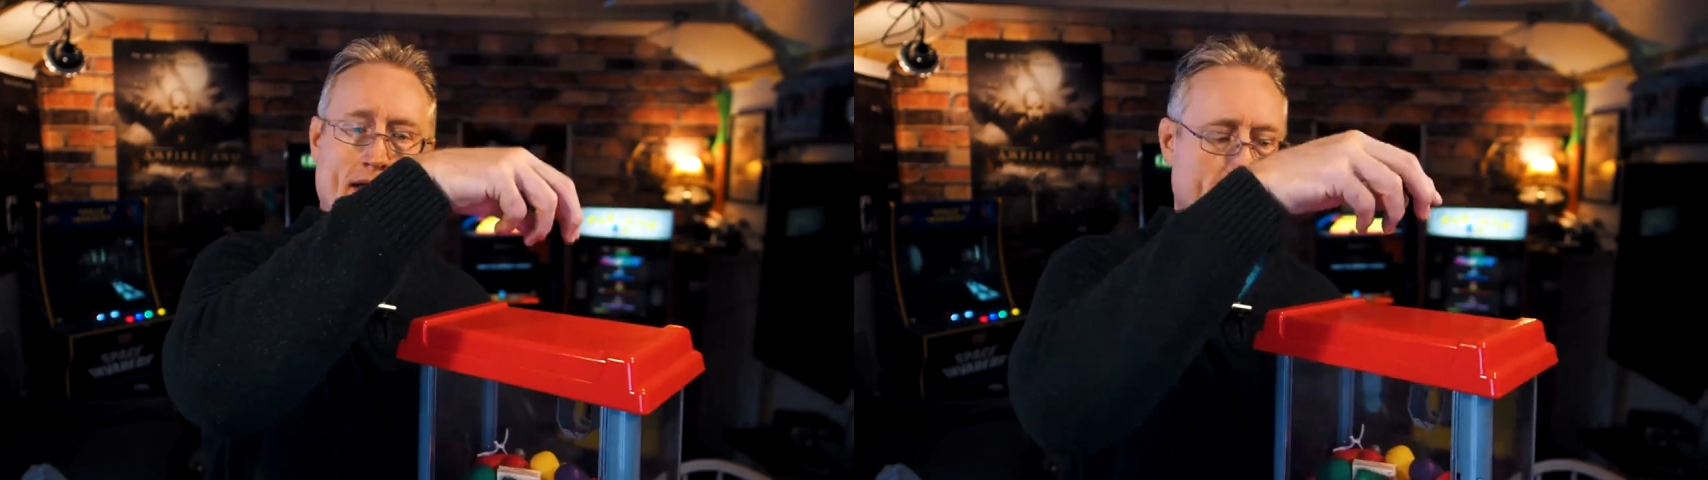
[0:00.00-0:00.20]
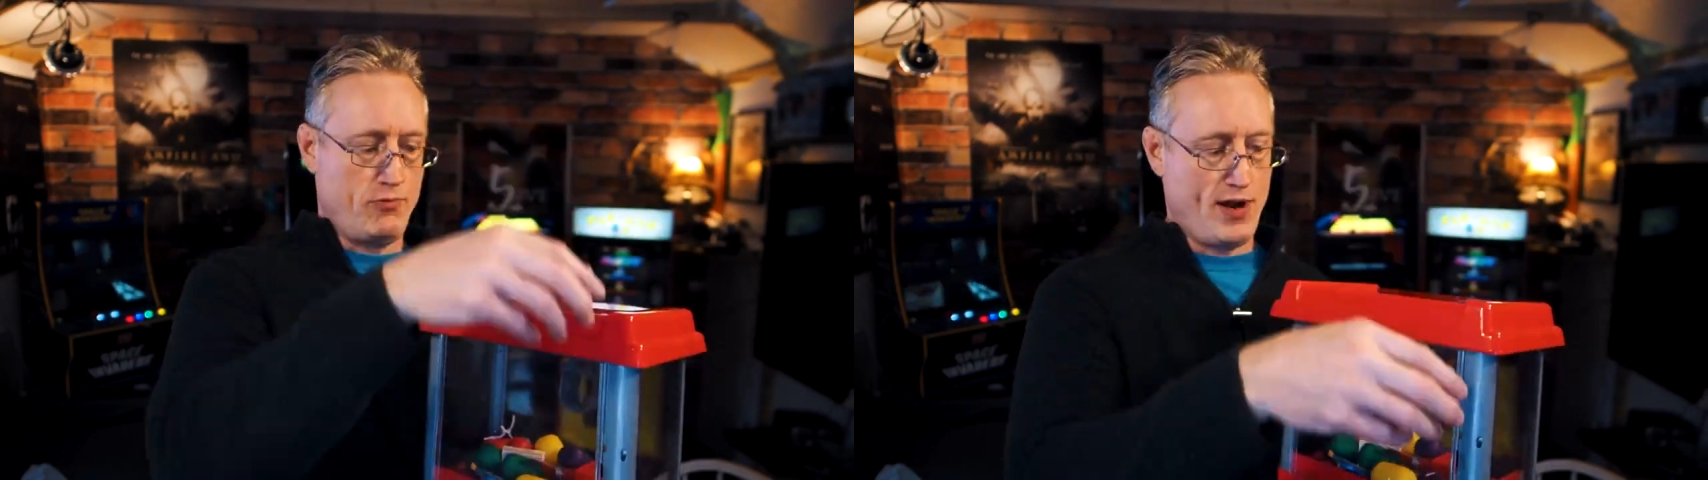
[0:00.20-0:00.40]

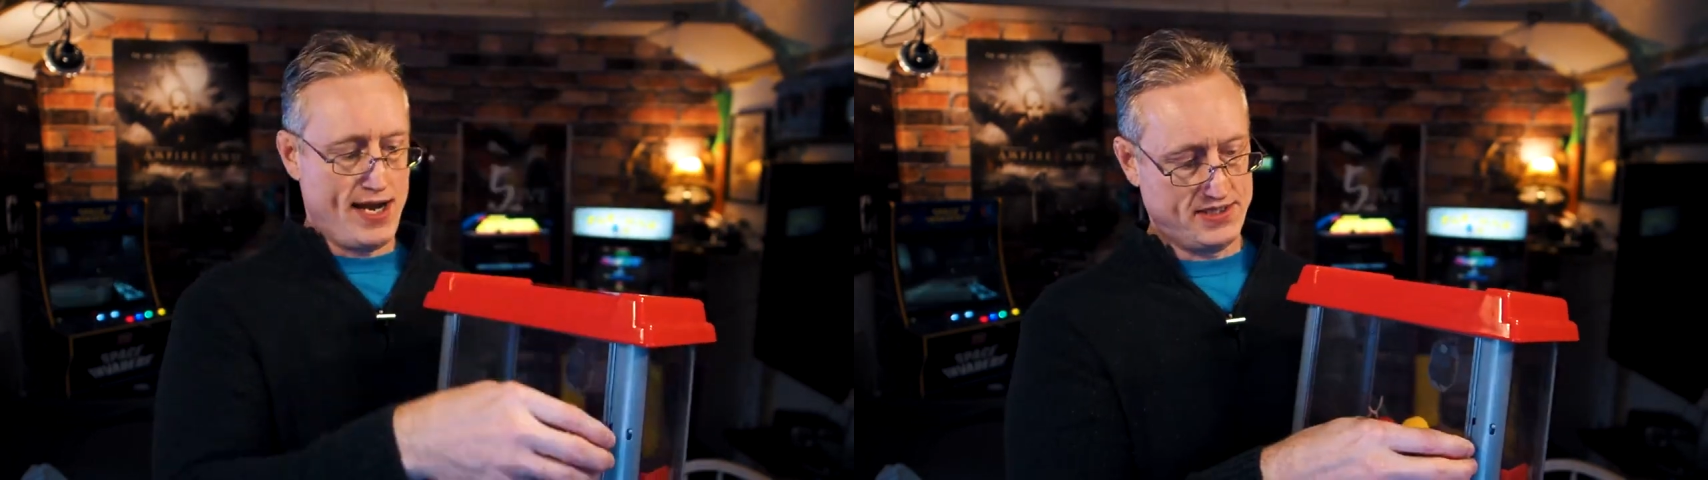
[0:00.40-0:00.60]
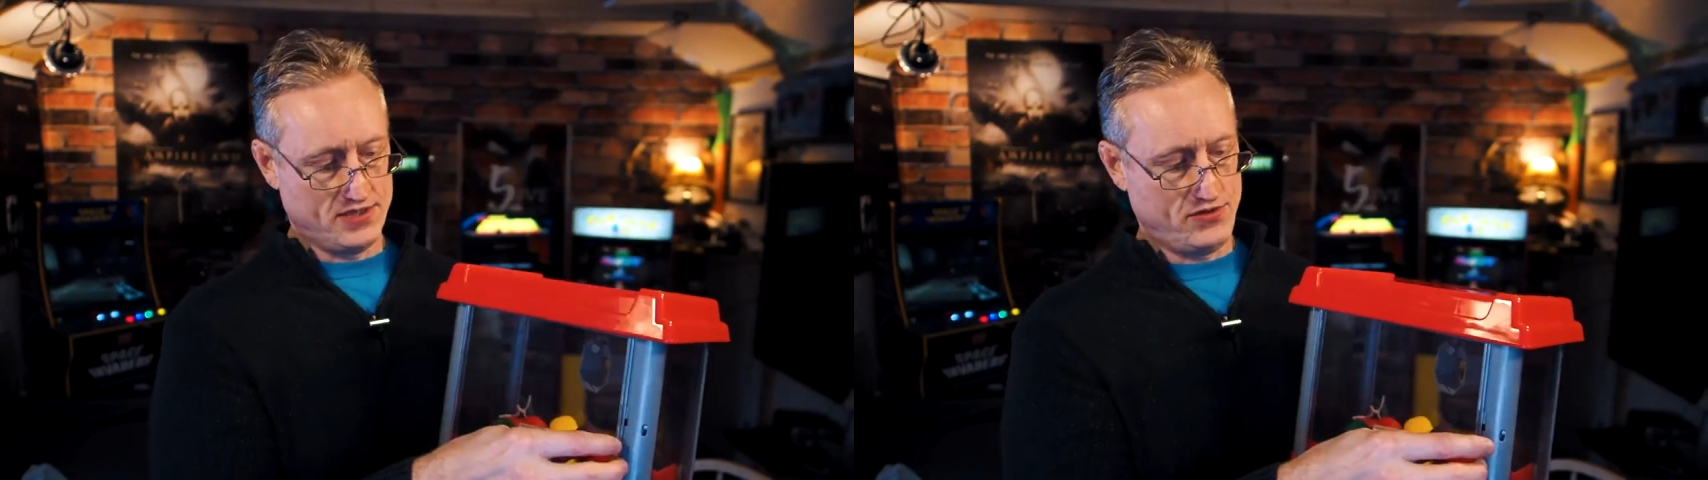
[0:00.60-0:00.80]
the
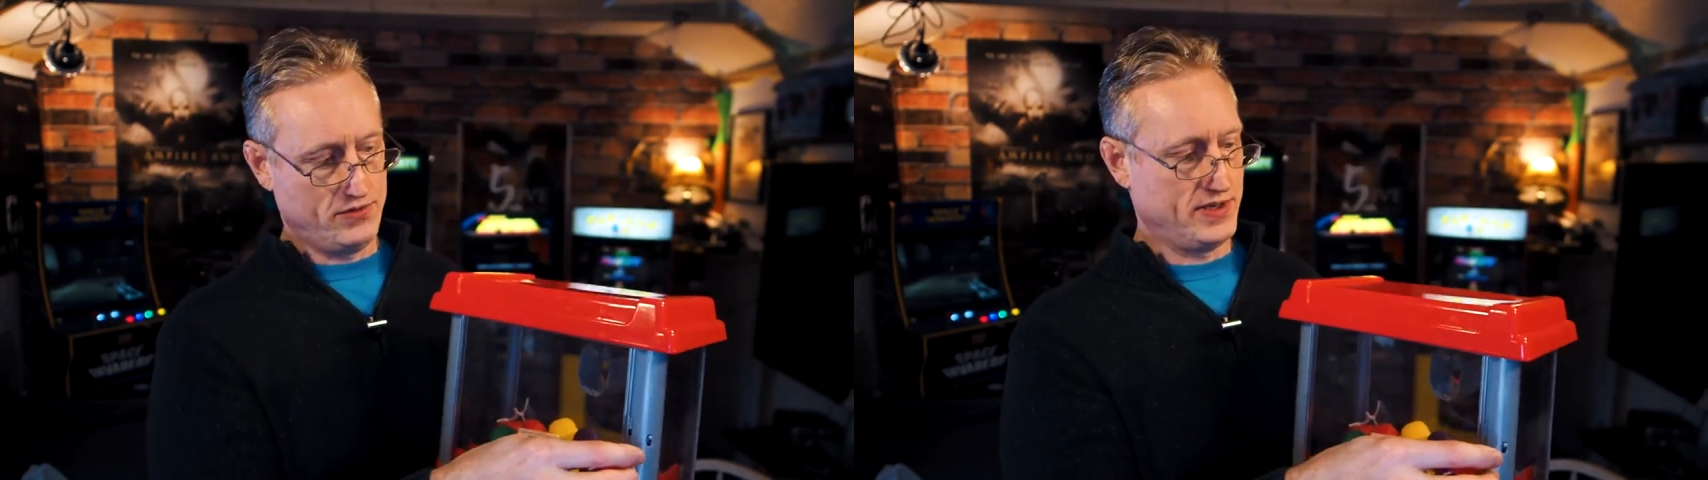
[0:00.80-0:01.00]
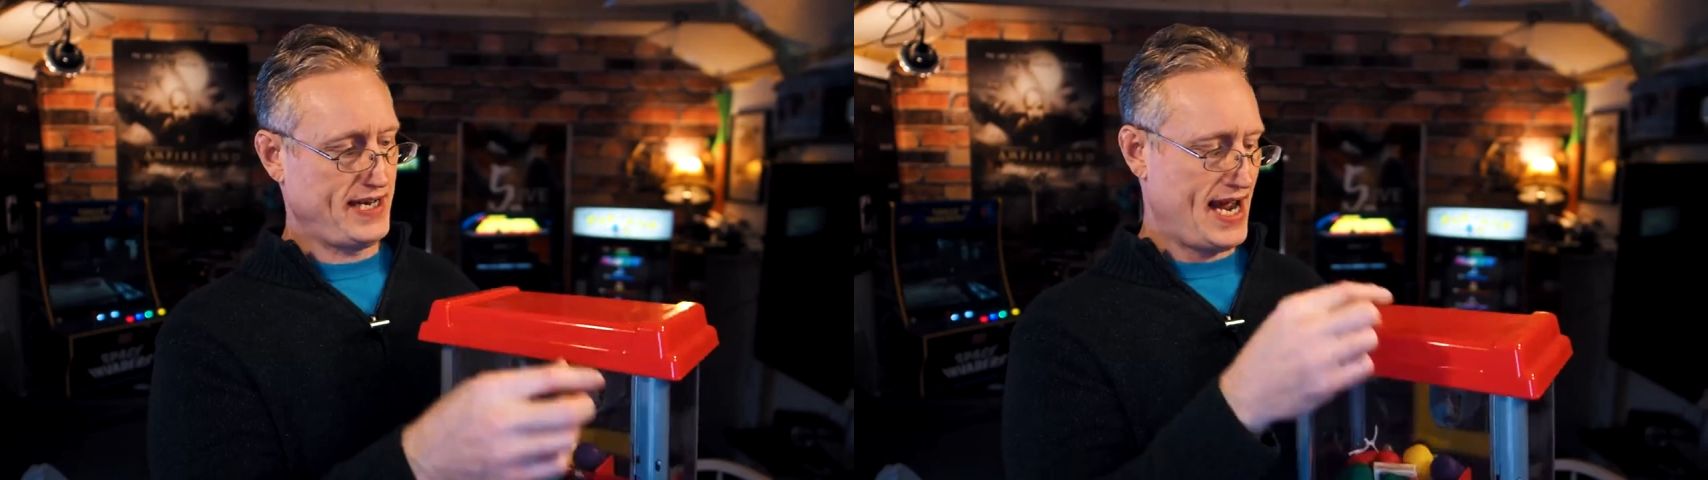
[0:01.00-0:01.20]
prizes through
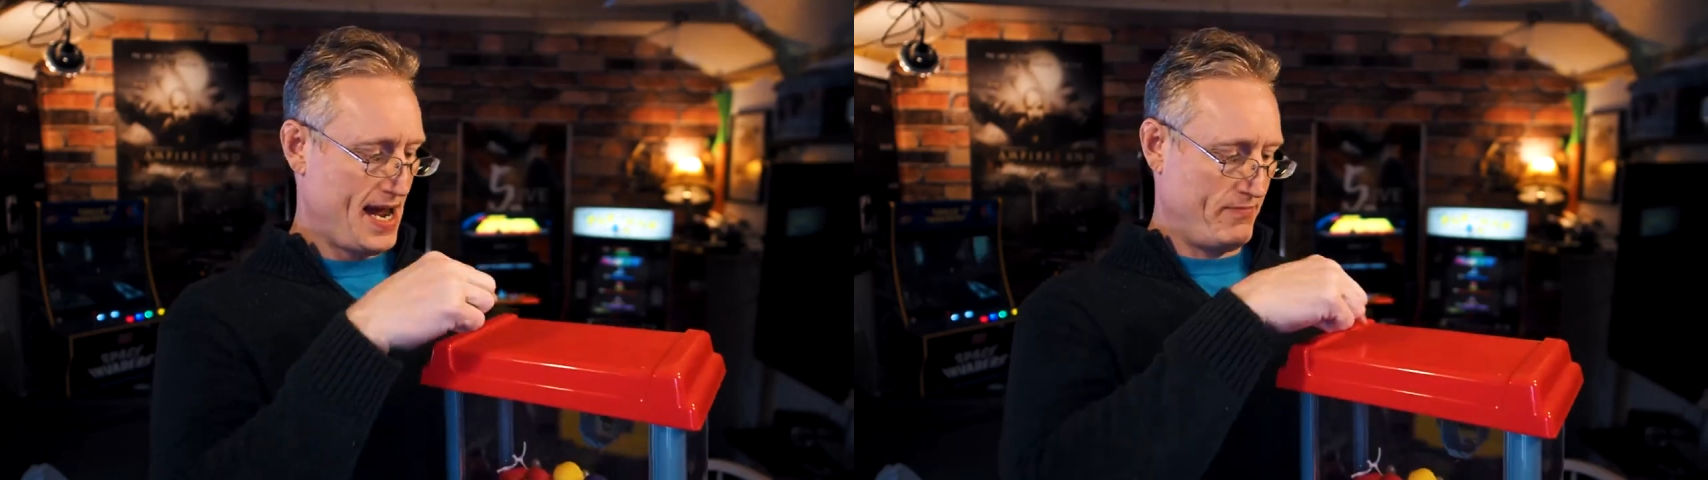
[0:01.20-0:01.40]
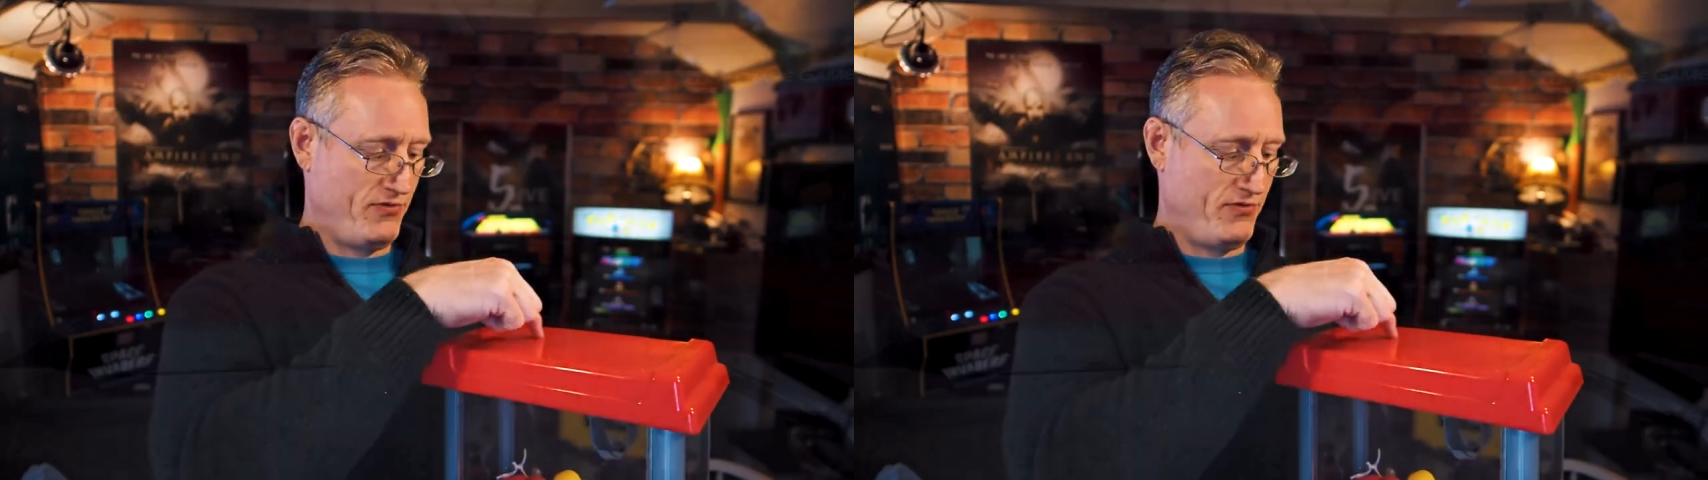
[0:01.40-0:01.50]
the top